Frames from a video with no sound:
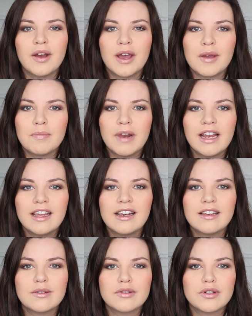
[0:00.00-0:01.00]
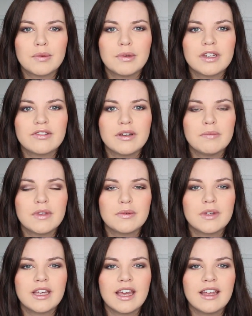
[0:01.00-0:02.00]
I am planning a little shopping trip
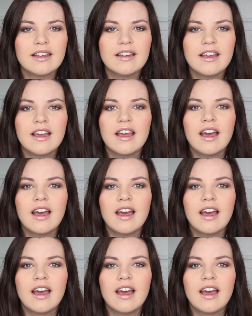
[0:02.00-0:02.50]
this weekend.